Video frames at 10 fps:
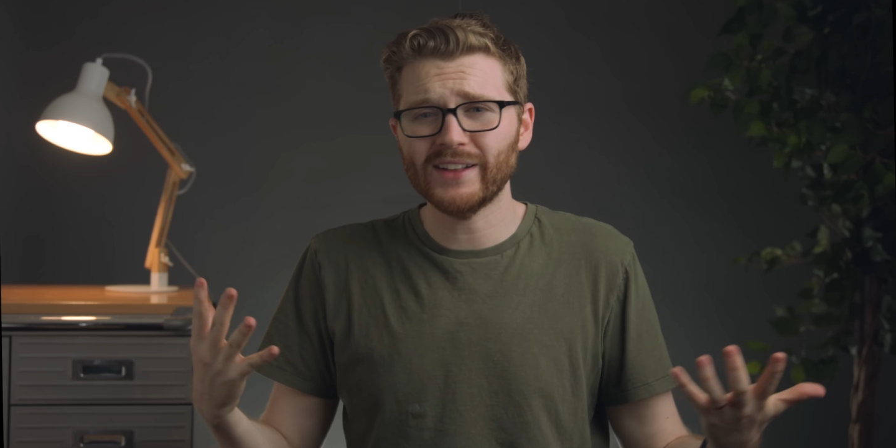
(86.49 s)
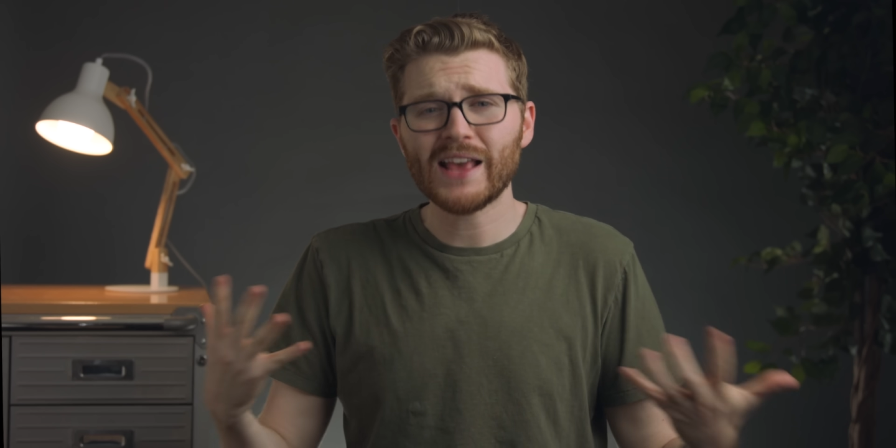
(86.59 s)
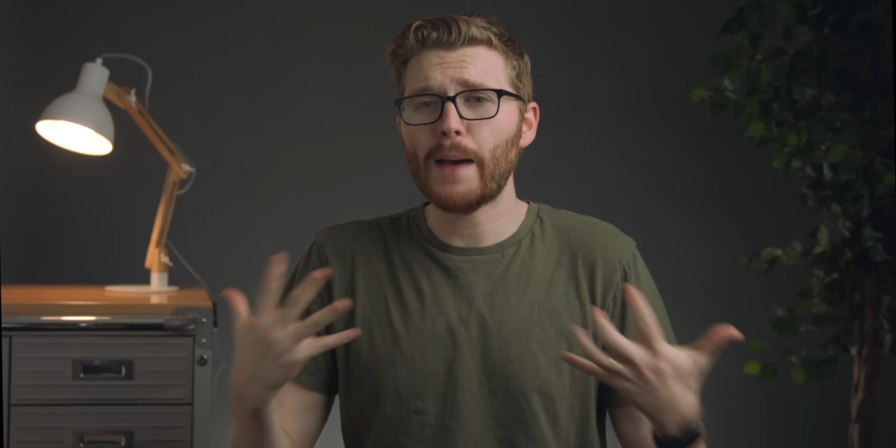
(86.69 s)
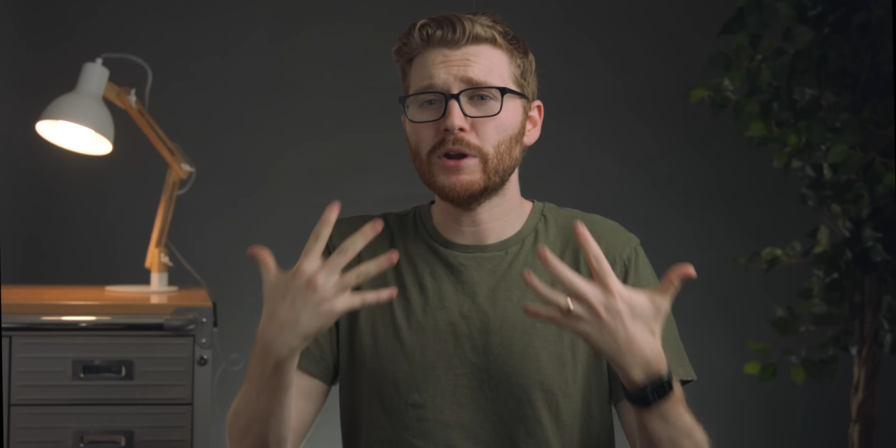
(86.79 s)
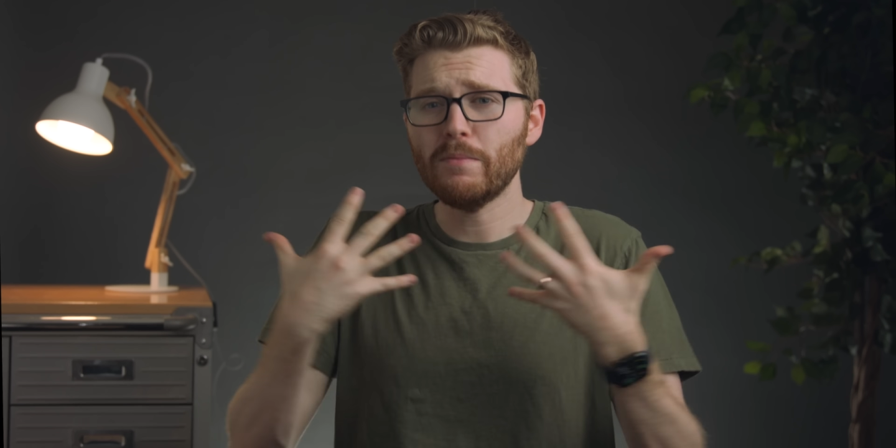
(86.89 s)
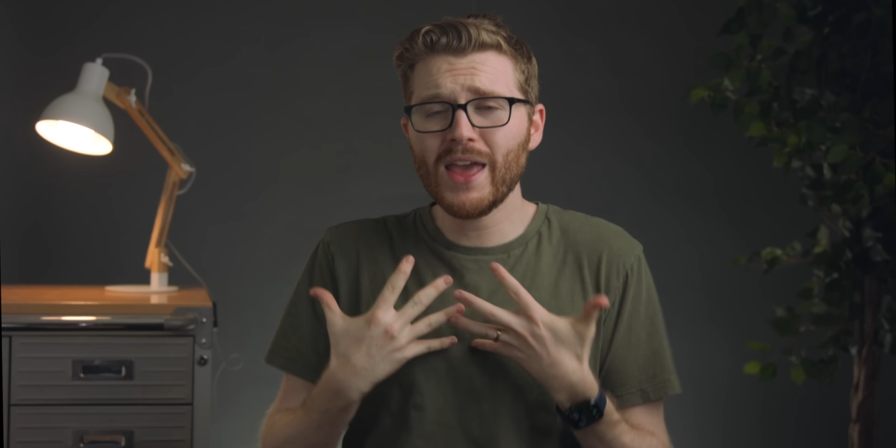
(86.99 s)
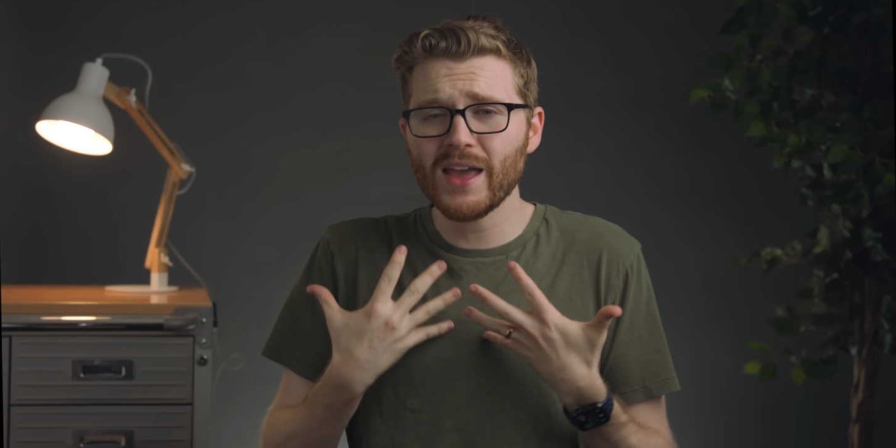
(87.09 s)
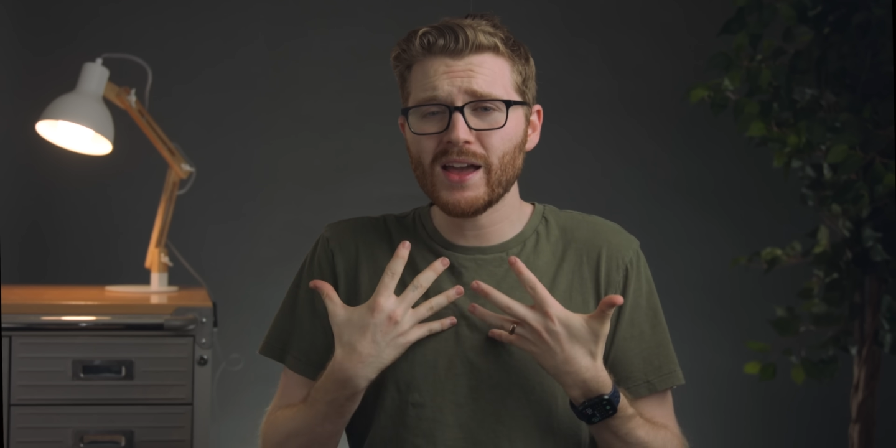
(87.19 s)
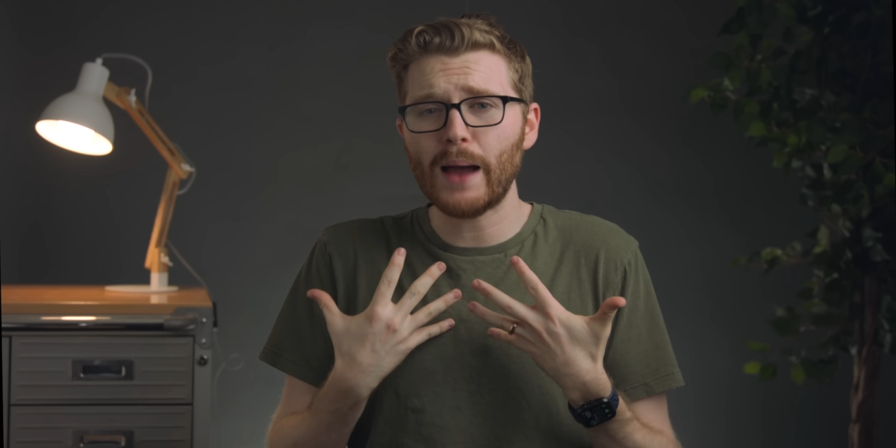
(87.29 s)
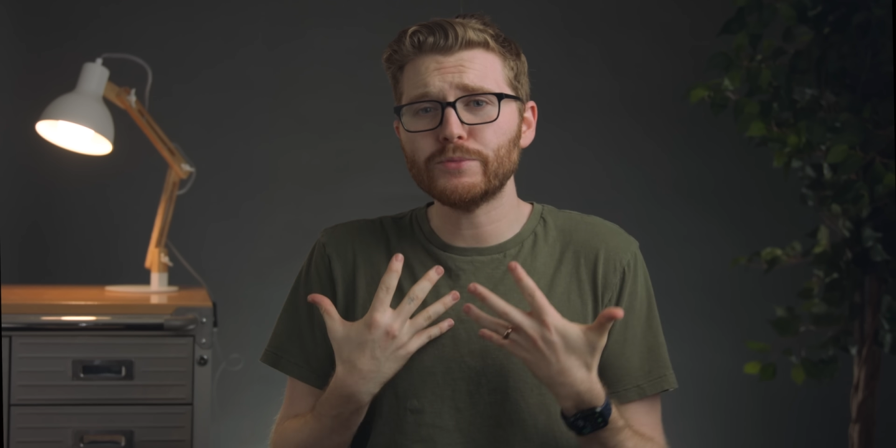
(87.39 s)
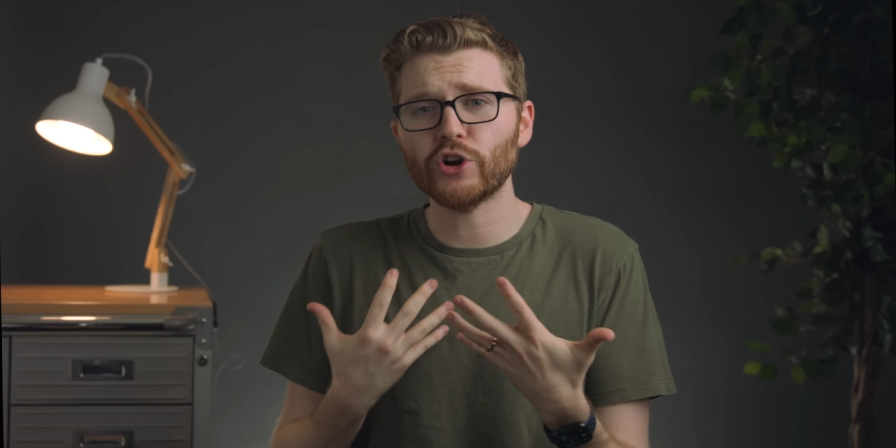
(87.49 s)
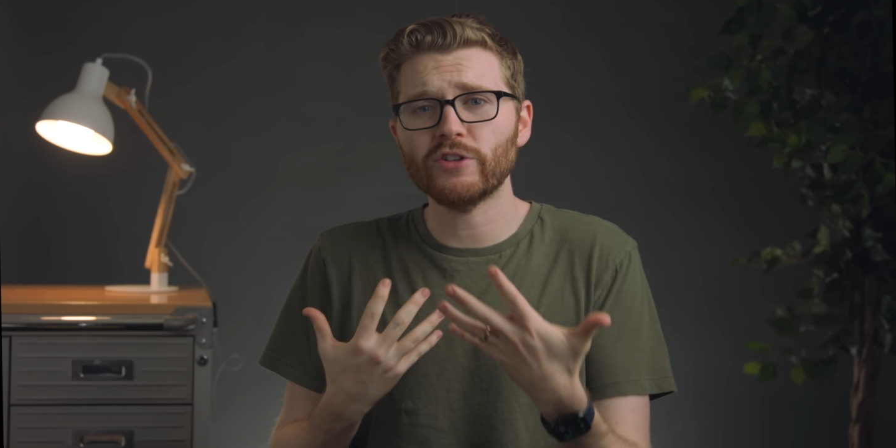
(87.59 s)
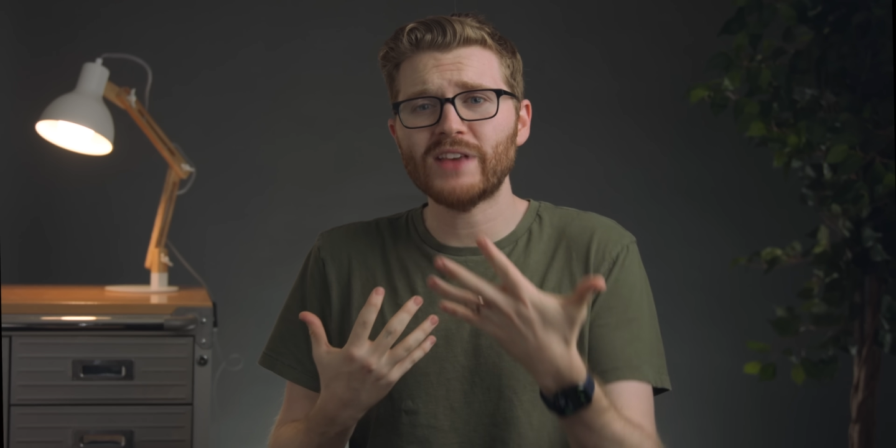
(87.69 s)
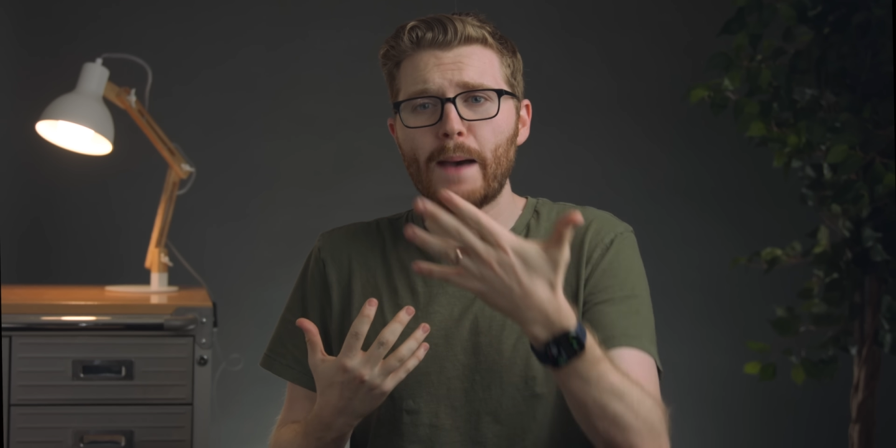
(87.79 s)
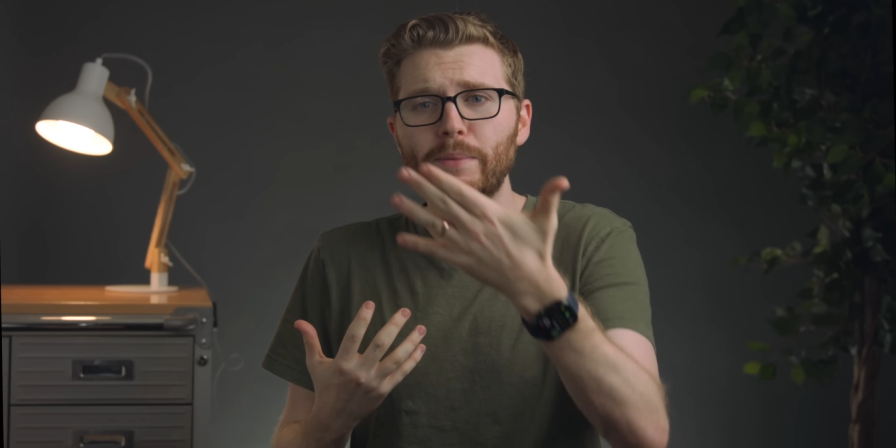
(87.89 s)
It's happened to me, I'm sure
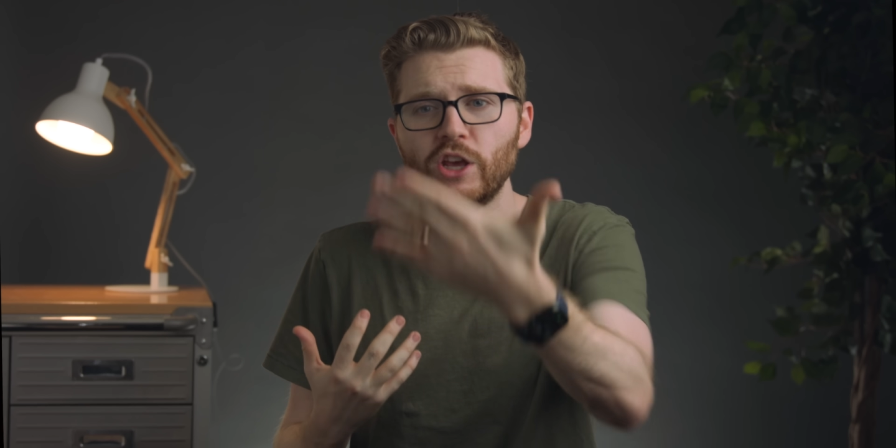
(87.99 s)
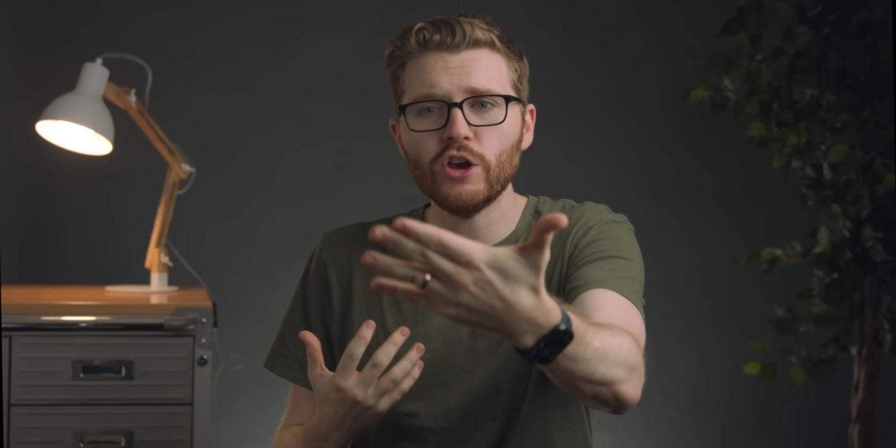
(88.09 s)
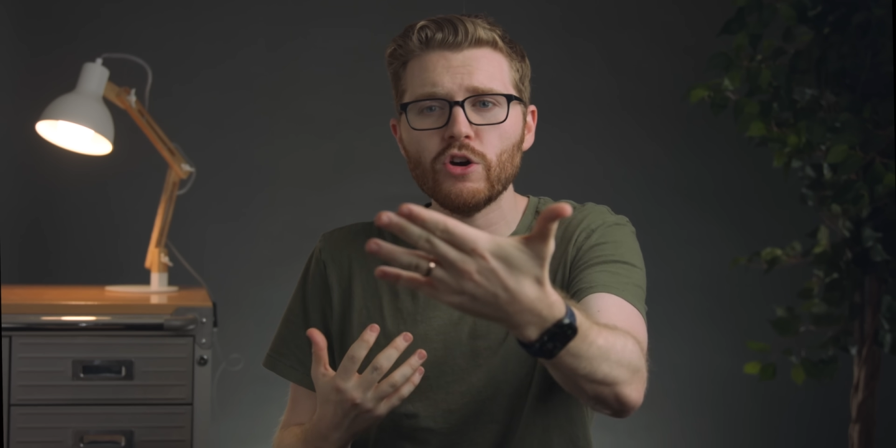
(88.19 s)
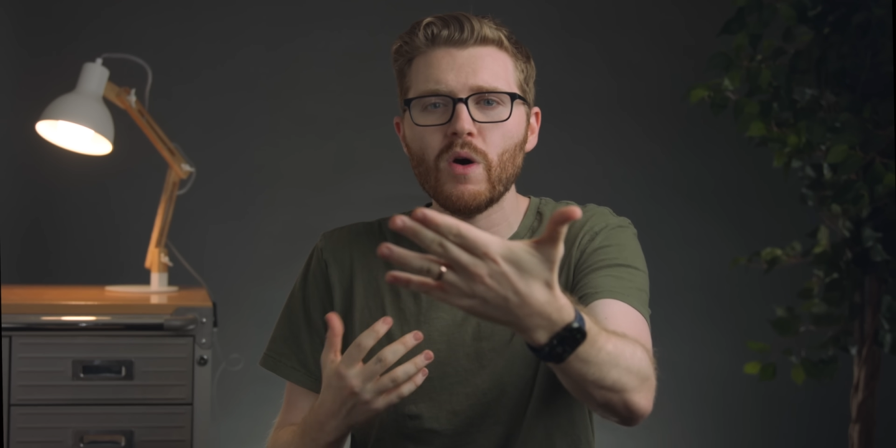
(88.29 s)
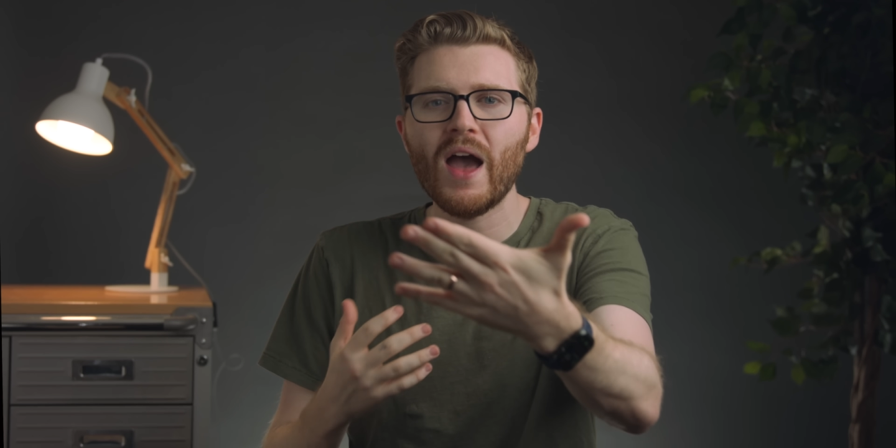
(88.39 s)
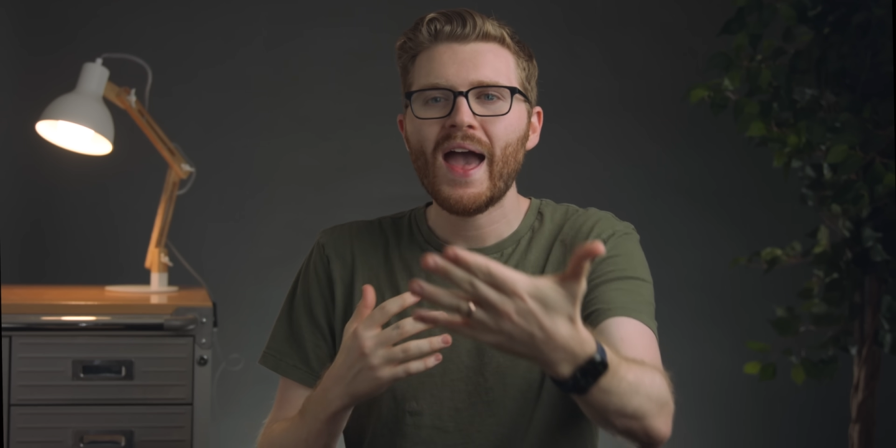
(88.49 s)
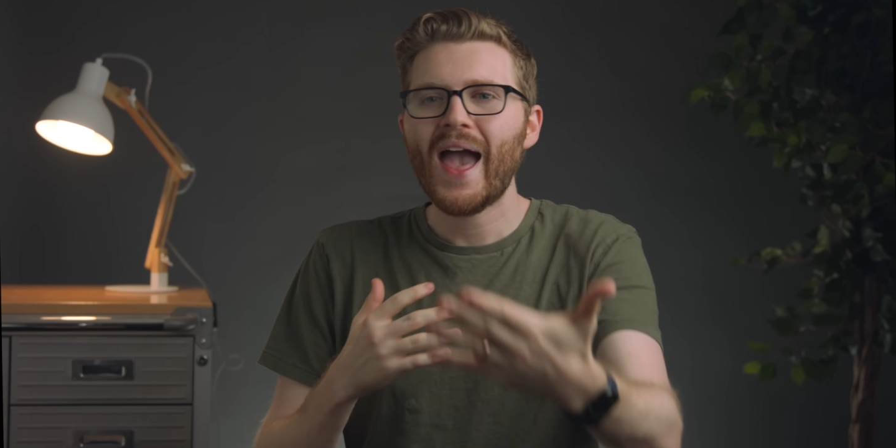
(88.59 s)
it's happened to you,